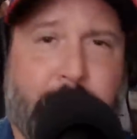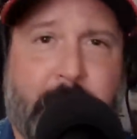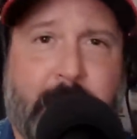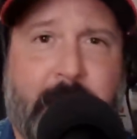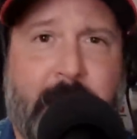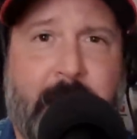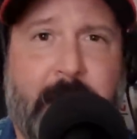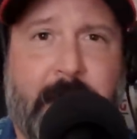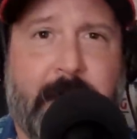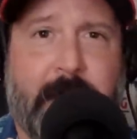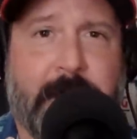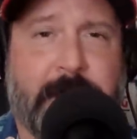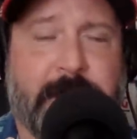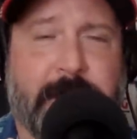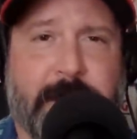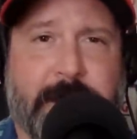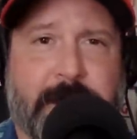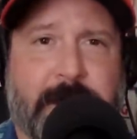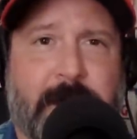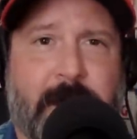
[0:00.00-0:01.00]
in. It just
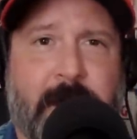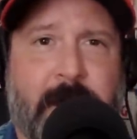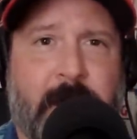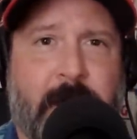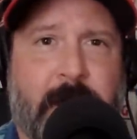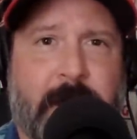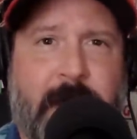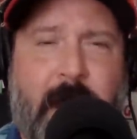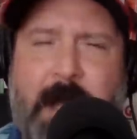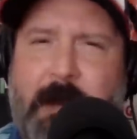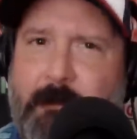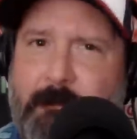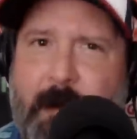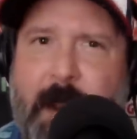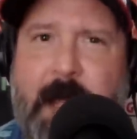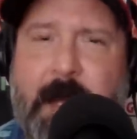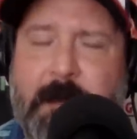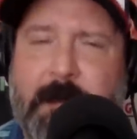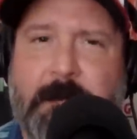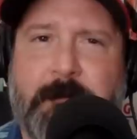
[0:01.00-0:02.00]
kind of
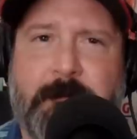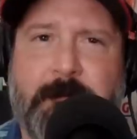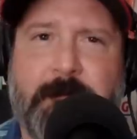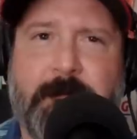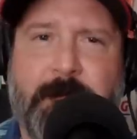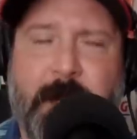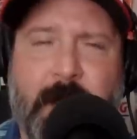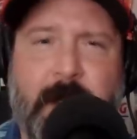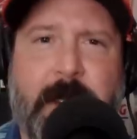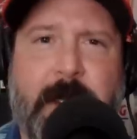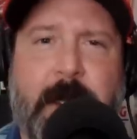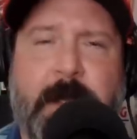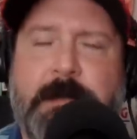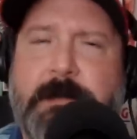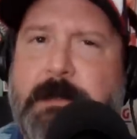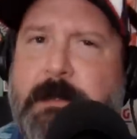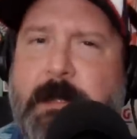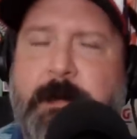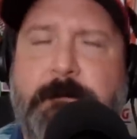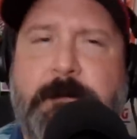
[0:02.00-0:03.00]
random, really is.
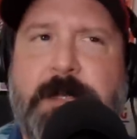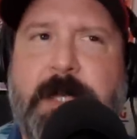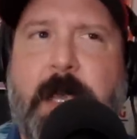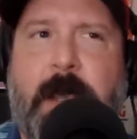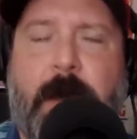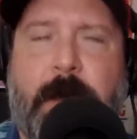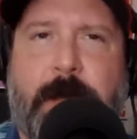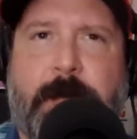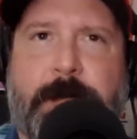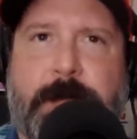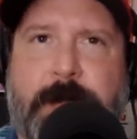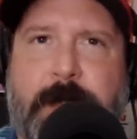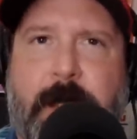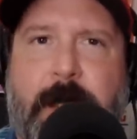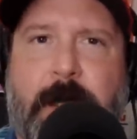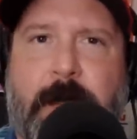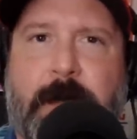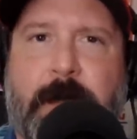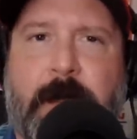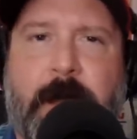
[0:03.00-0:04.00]
Slim J, I
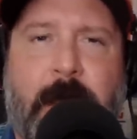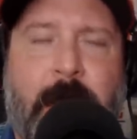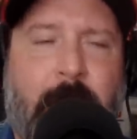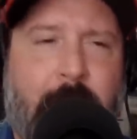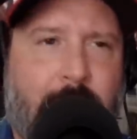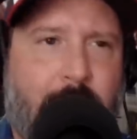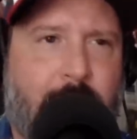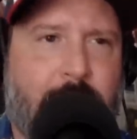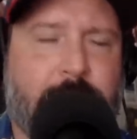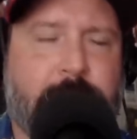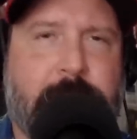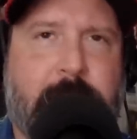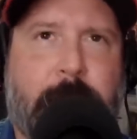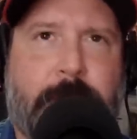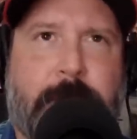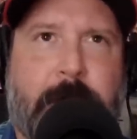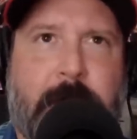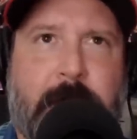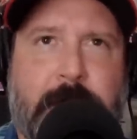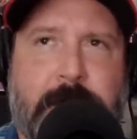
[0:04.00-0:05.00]
understand, and I understand
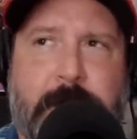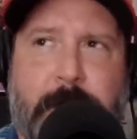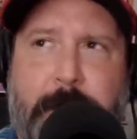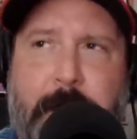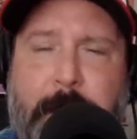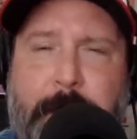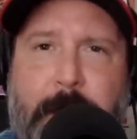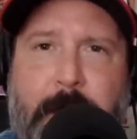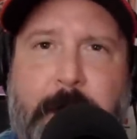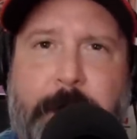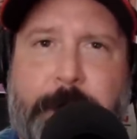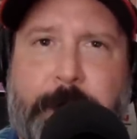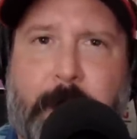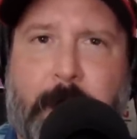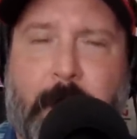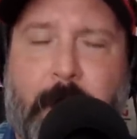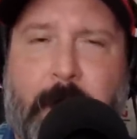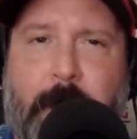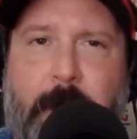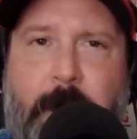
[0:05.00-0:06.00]
bringing some people in for
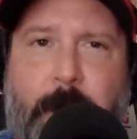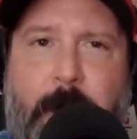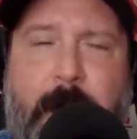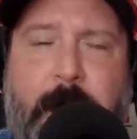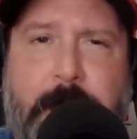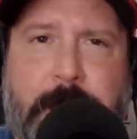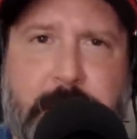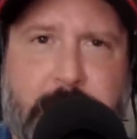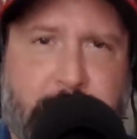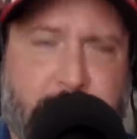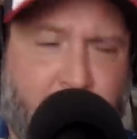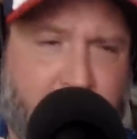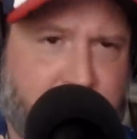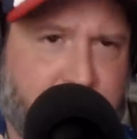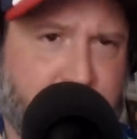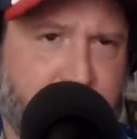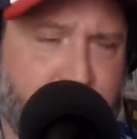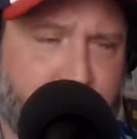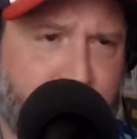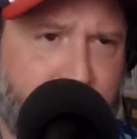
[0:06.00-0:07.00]
ROH, especially some
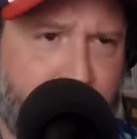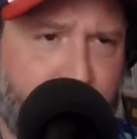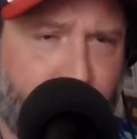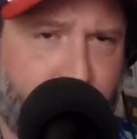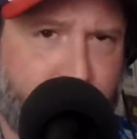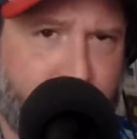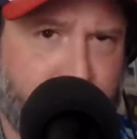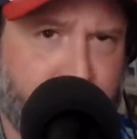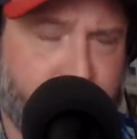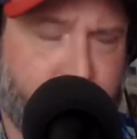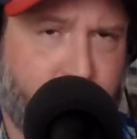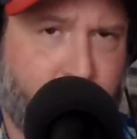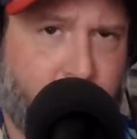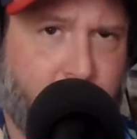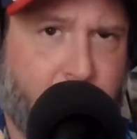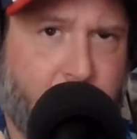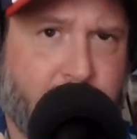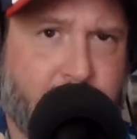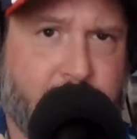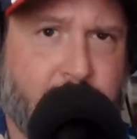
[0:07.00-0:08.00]
people with
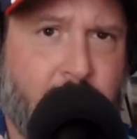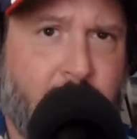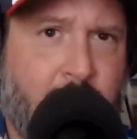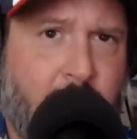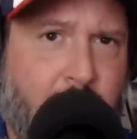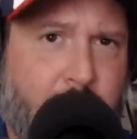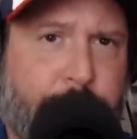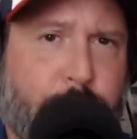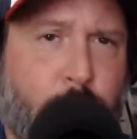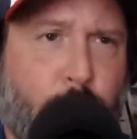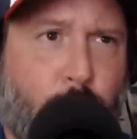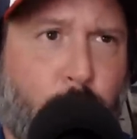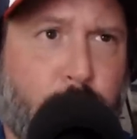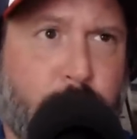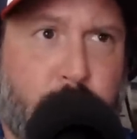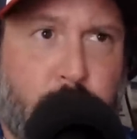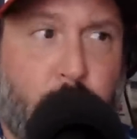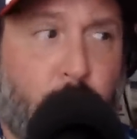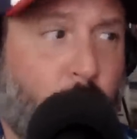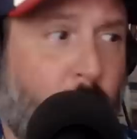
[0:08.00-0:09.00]
experience. If you do
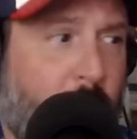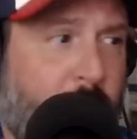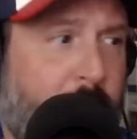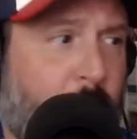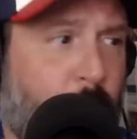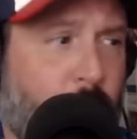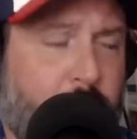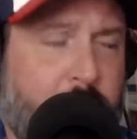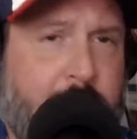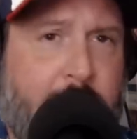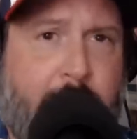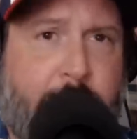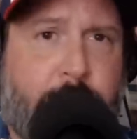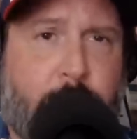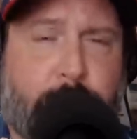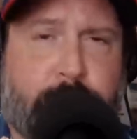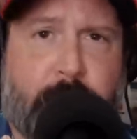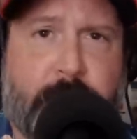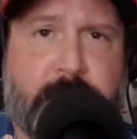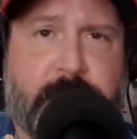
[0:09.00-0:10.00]
want to only have the
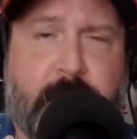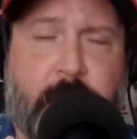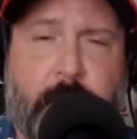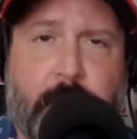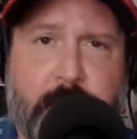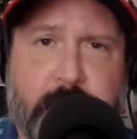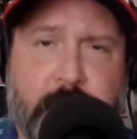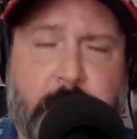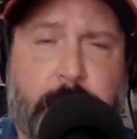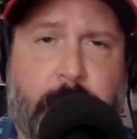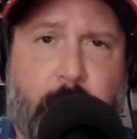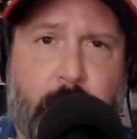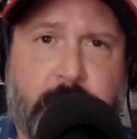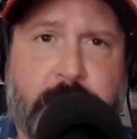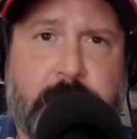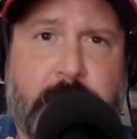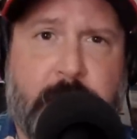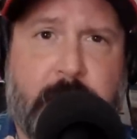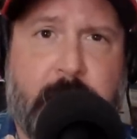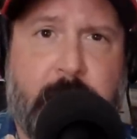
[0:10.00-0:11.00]
Briscoes and
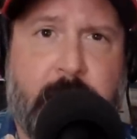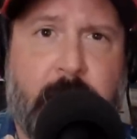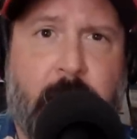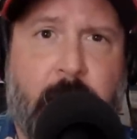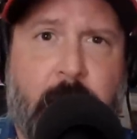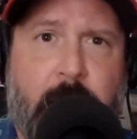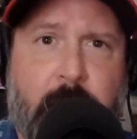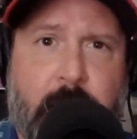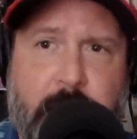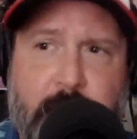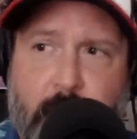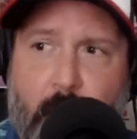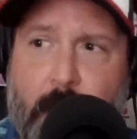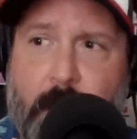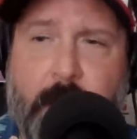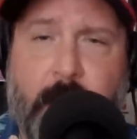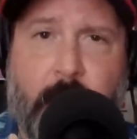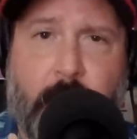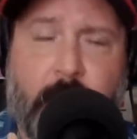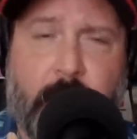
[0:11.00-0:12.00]
mostly
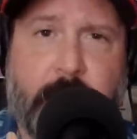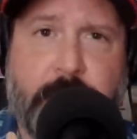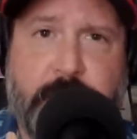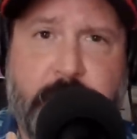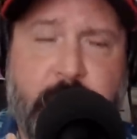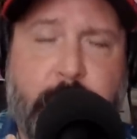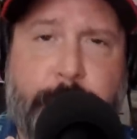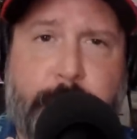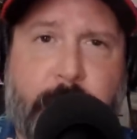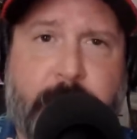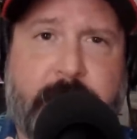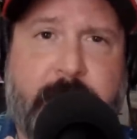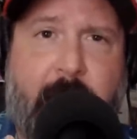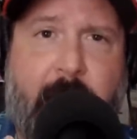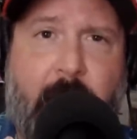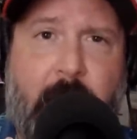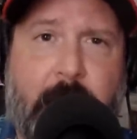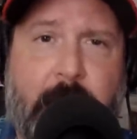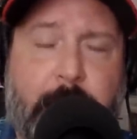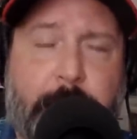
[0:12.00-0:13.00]
younger, cheaper
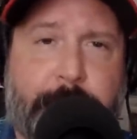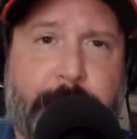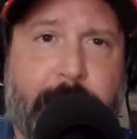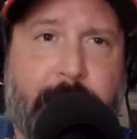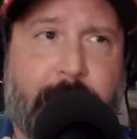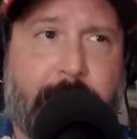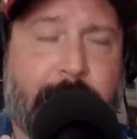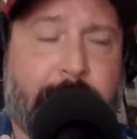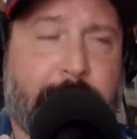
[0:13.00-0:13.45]
talent, but